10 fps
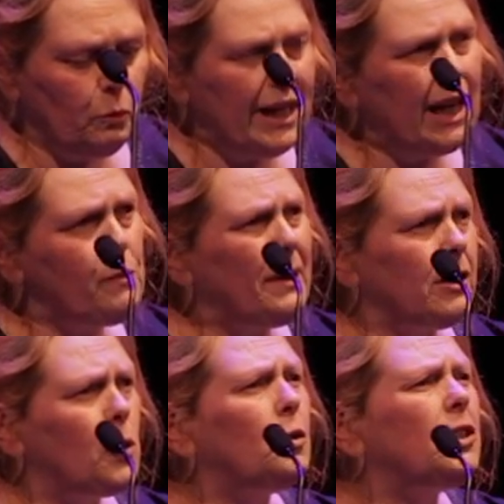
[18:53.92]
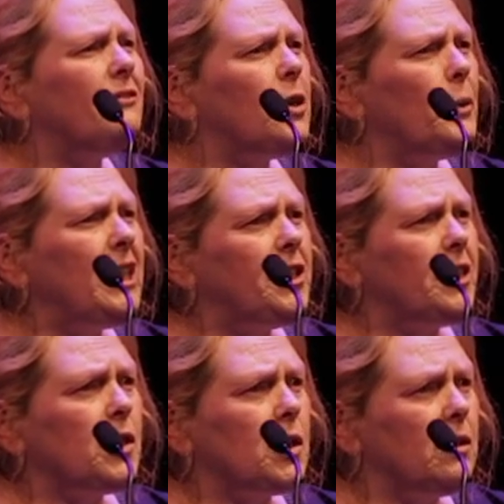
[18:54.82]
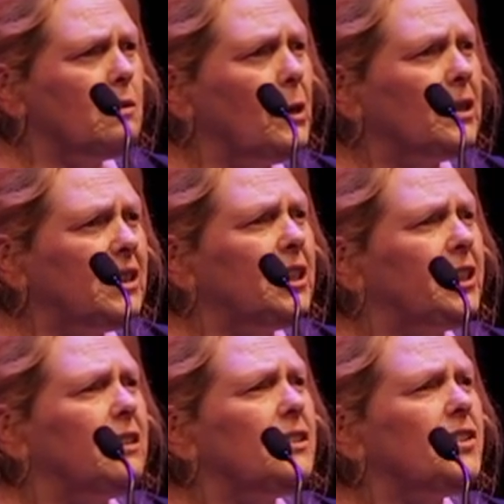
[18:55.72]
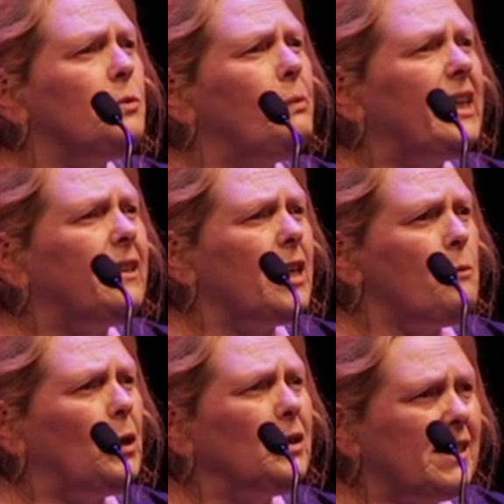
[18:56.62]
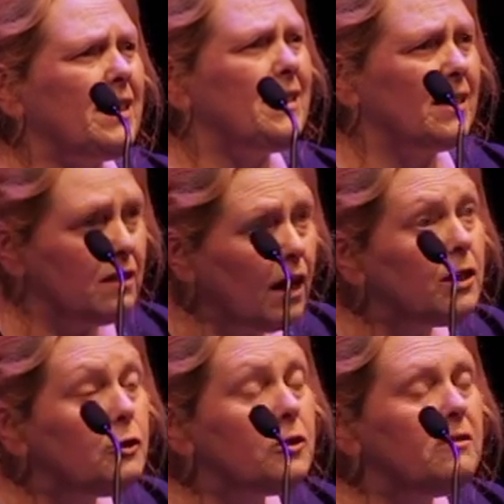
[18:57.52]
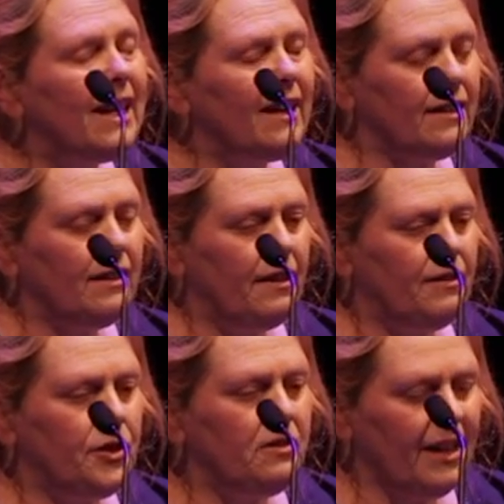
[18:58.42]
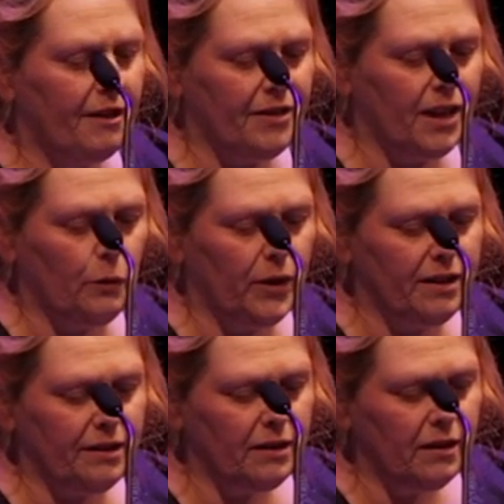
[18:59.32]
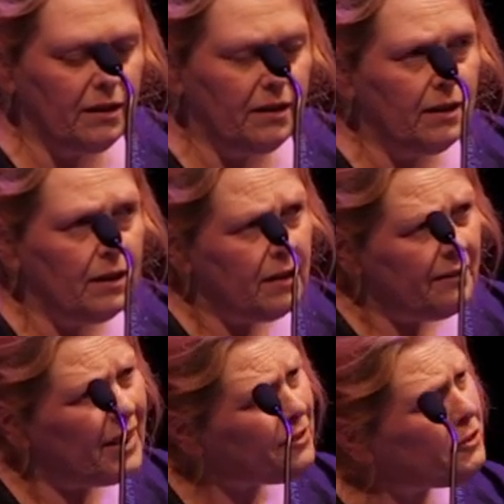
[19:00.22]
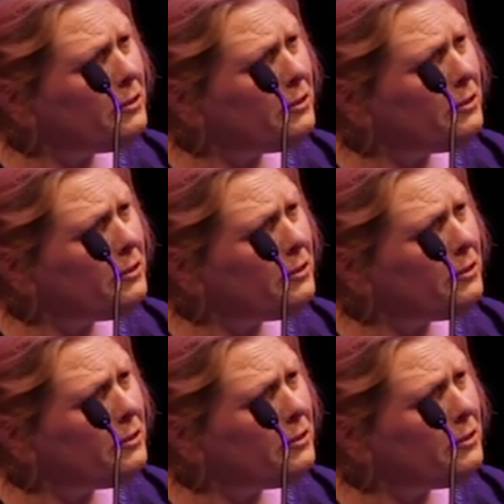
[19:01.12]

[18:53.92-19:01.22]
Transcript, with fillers: we give about a quarter of our wages to politicians to make their policies and do their thing with. The other